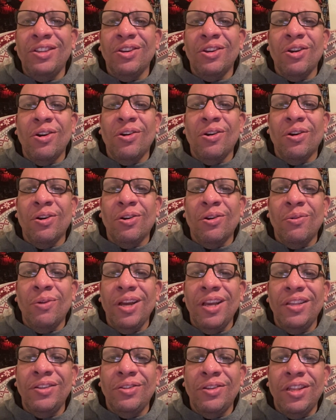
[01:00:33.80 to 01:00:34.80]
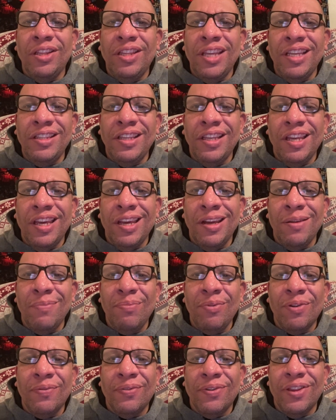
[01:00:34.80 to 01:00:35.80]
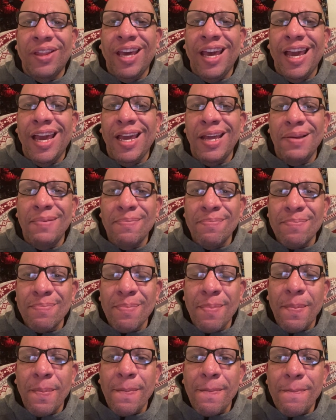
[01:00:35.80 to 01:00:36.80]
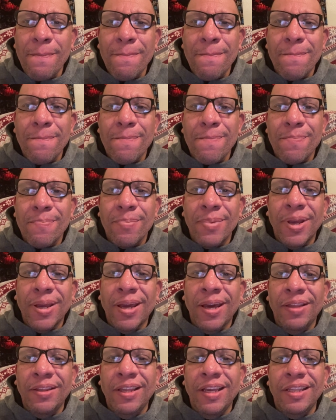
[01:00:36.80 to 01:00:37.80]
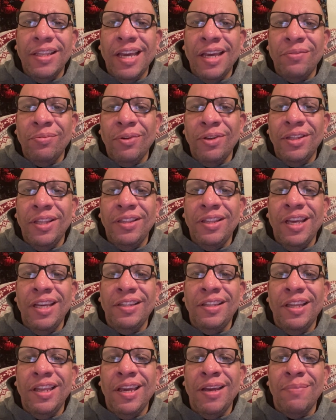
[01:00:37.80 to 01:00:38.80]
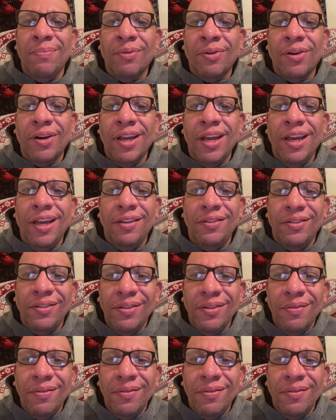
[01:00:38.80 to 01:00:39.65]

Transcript: go all the way into the Dayton airport for that, because that's where the Dayton airport is.